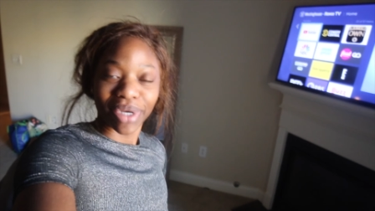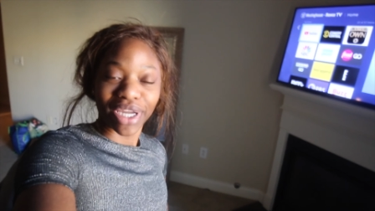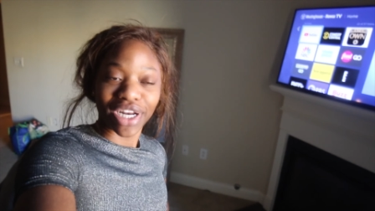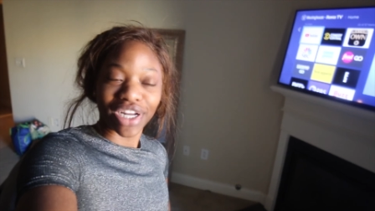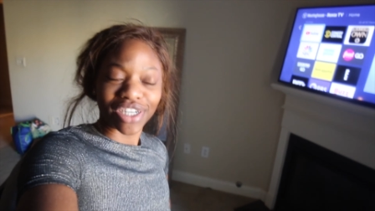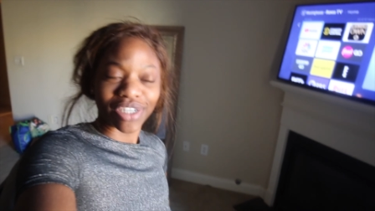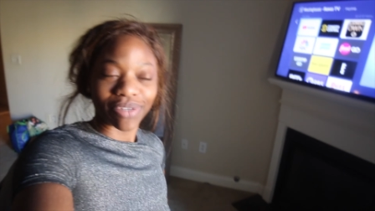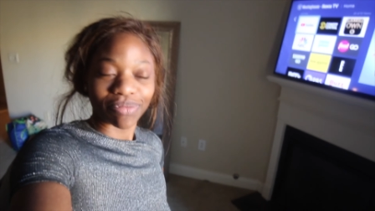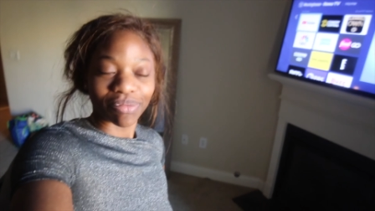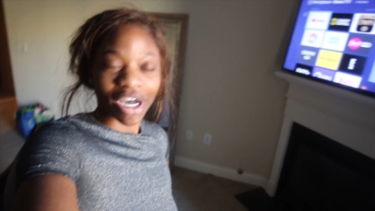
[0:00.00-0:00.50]
But
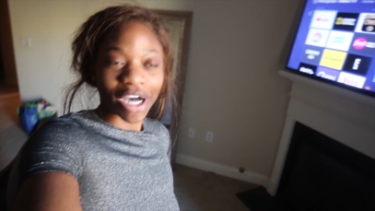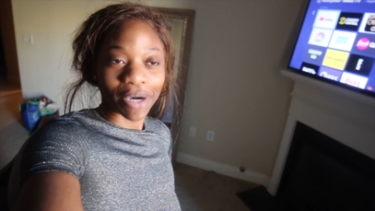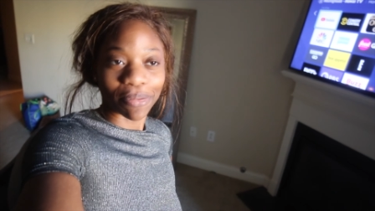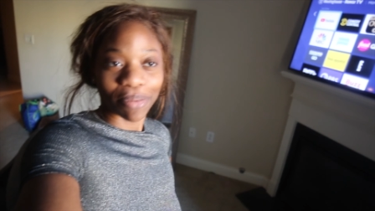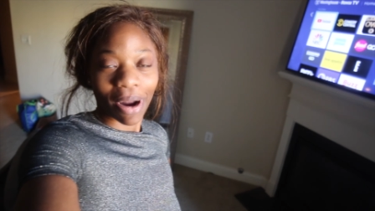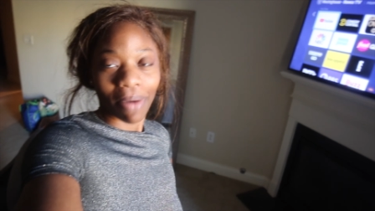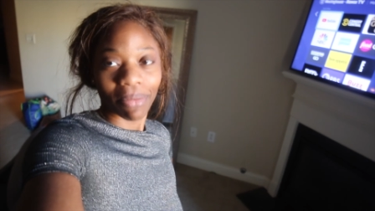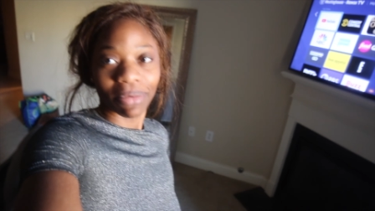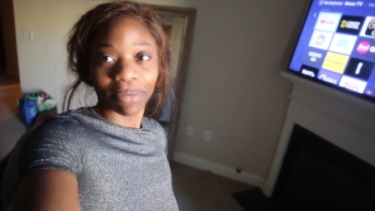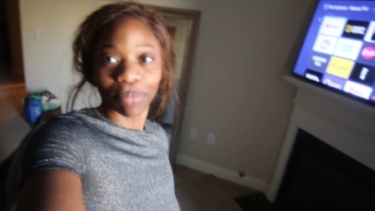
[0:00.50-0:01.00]
um, I'll
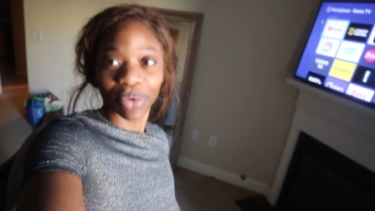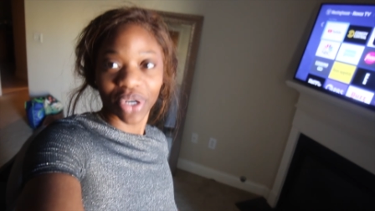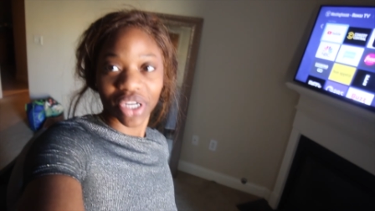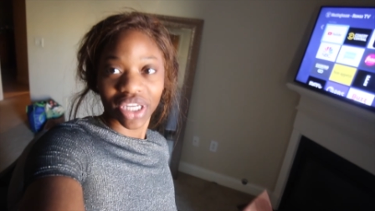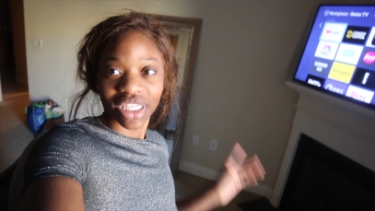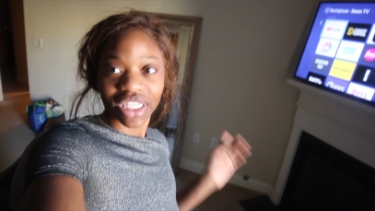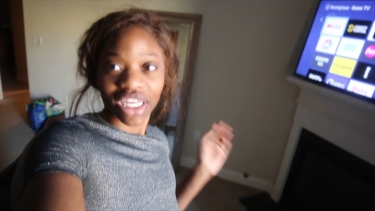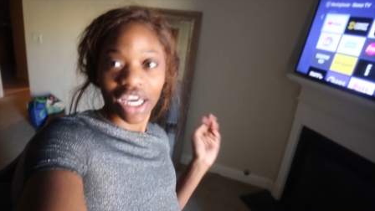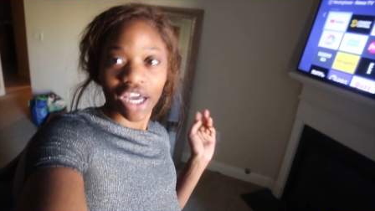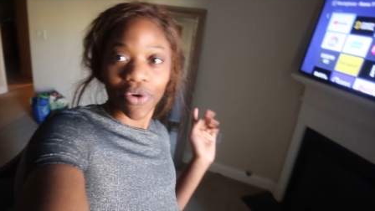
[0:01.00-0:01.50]
probably bring
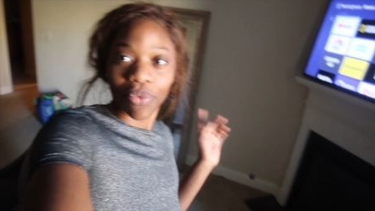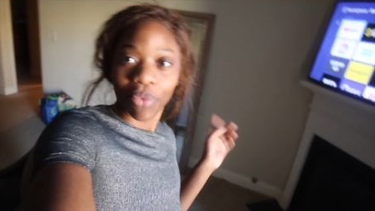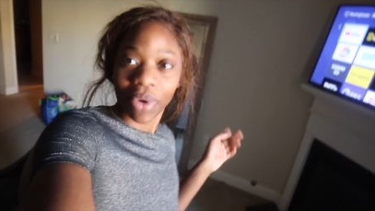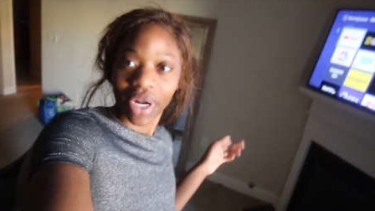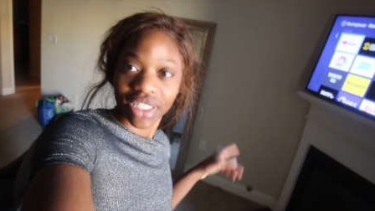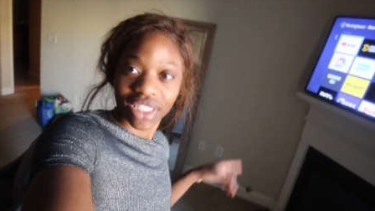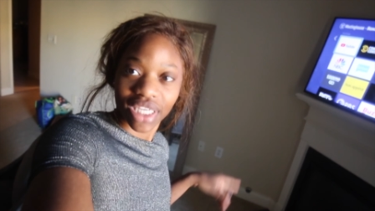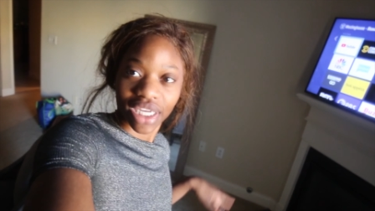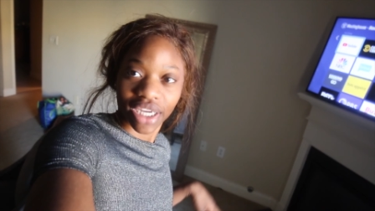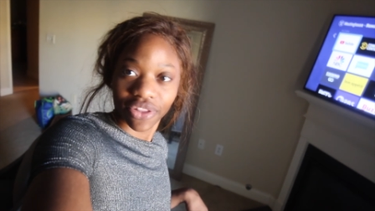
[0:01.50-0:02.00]
it down when
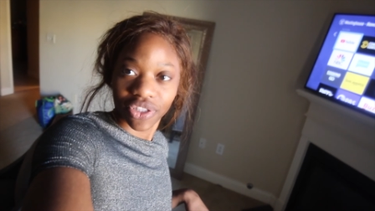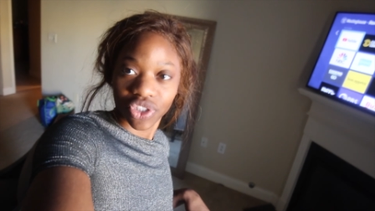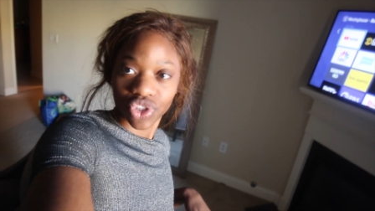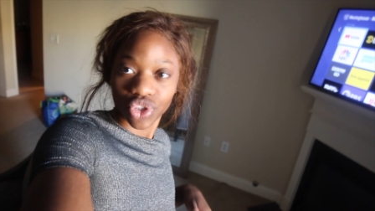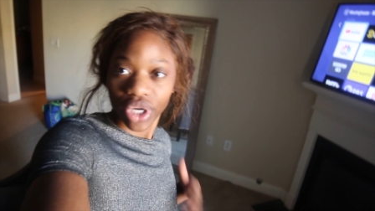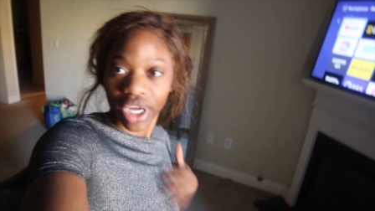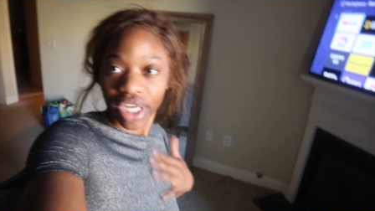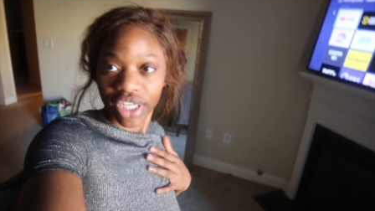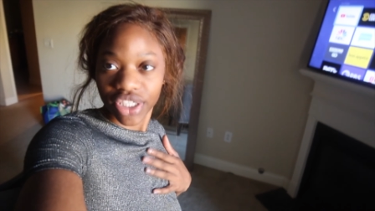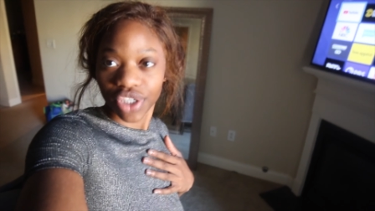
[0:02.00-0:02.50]
I take out the
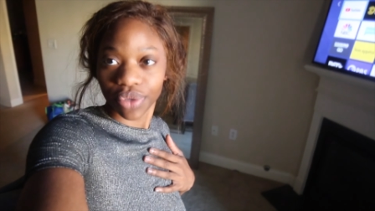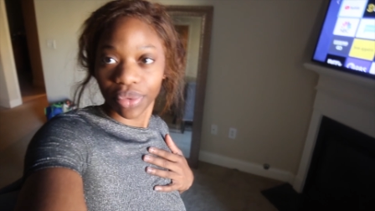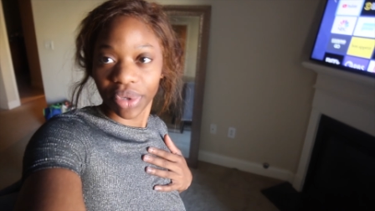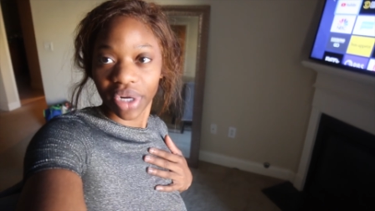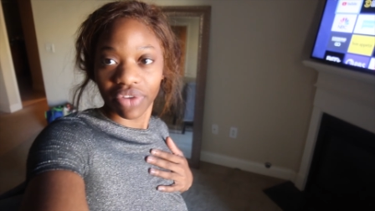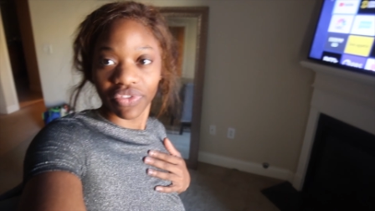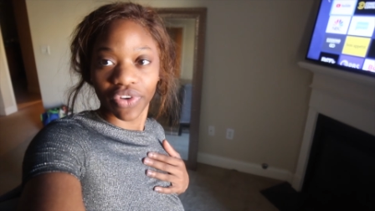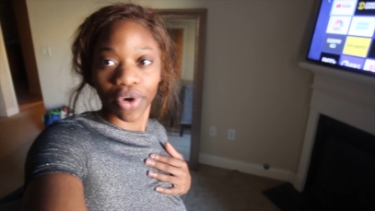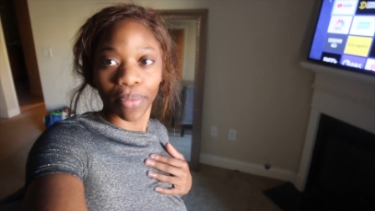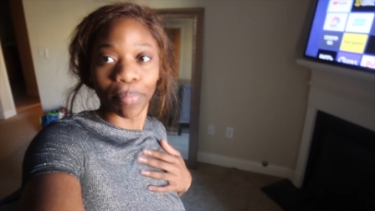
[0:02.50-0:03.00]
trash or
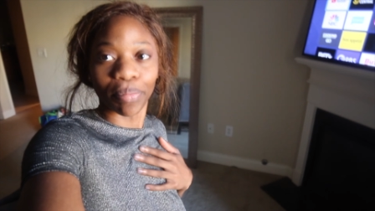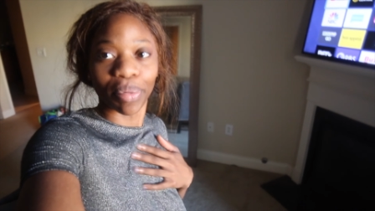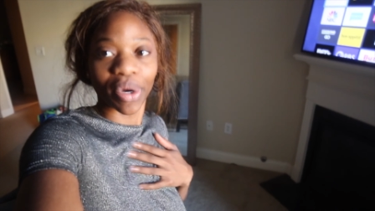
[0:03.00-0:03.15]
whatever.